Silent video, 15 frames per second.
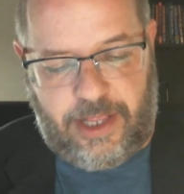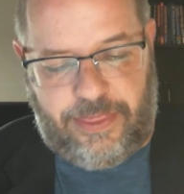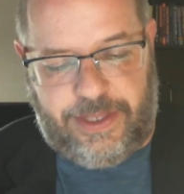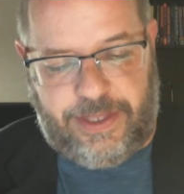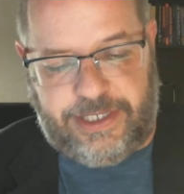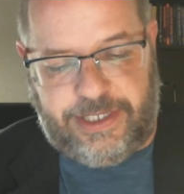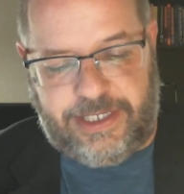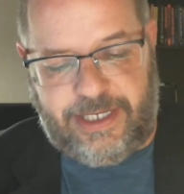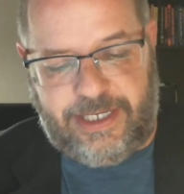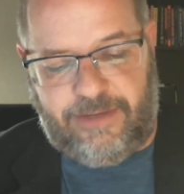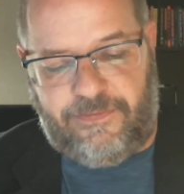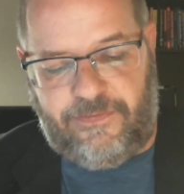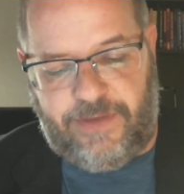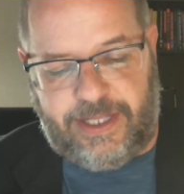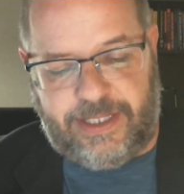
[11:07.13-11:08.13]
the
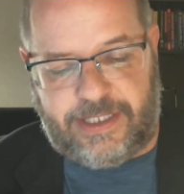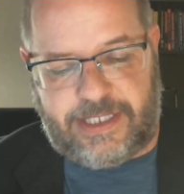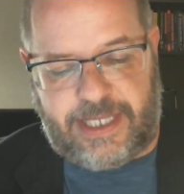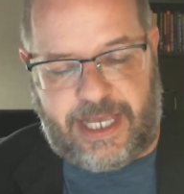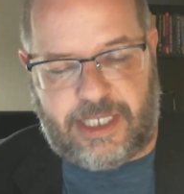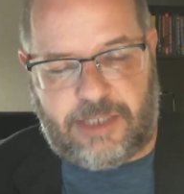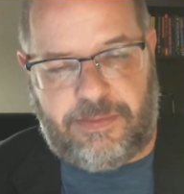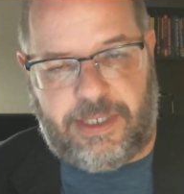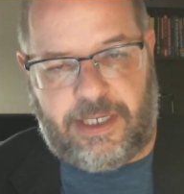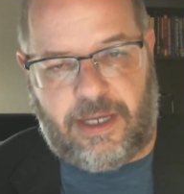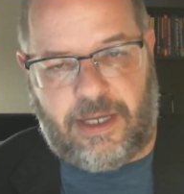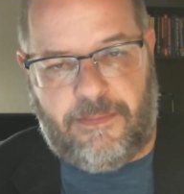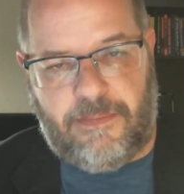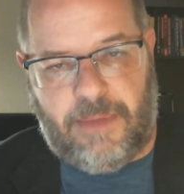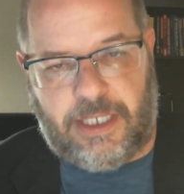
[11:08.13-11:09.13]
defense has
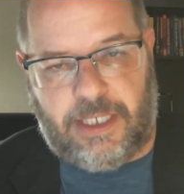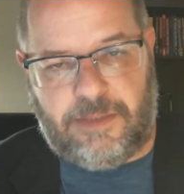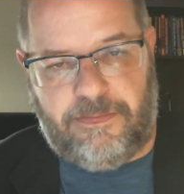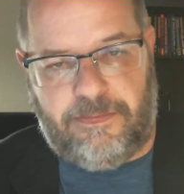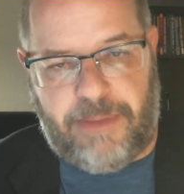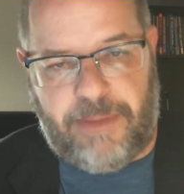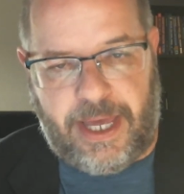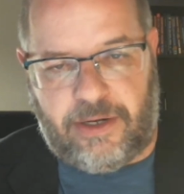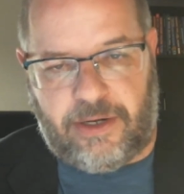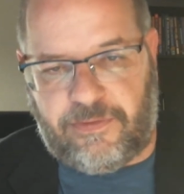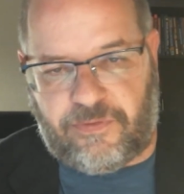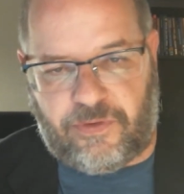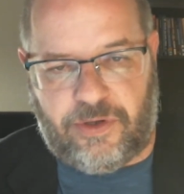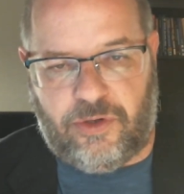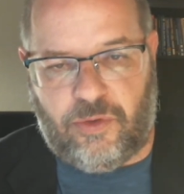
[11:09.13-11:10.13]
become much better
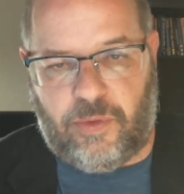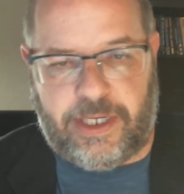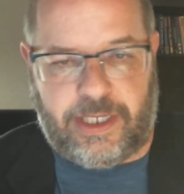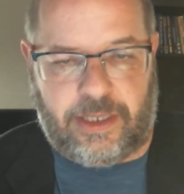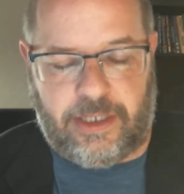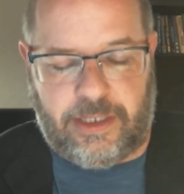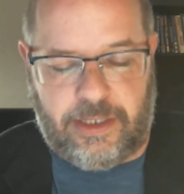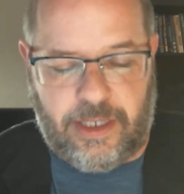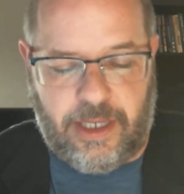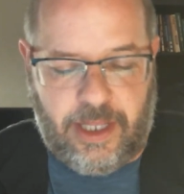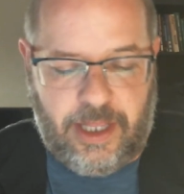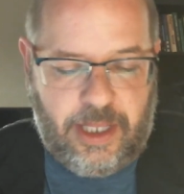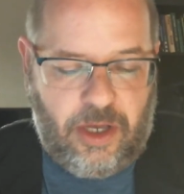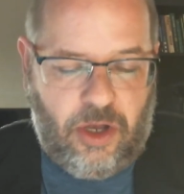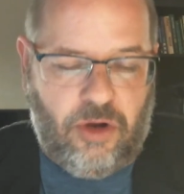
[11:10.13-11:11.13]
for New England
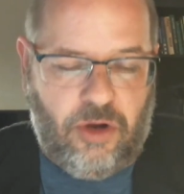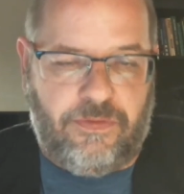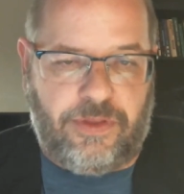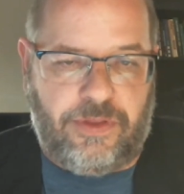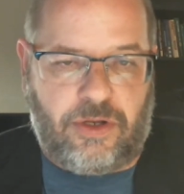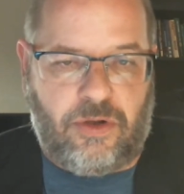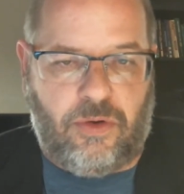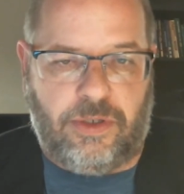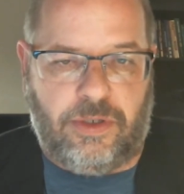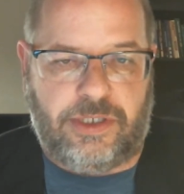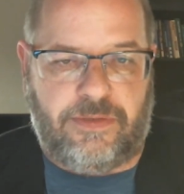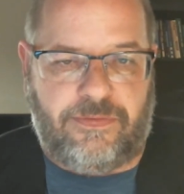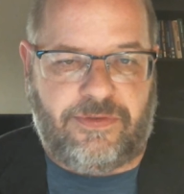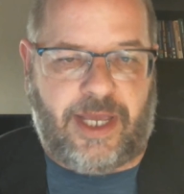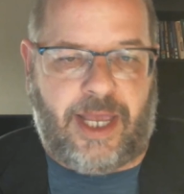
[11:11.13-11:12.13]
over the course
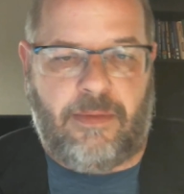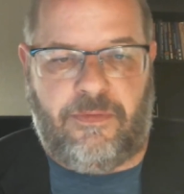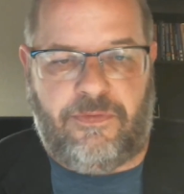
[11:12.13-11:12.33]
of time.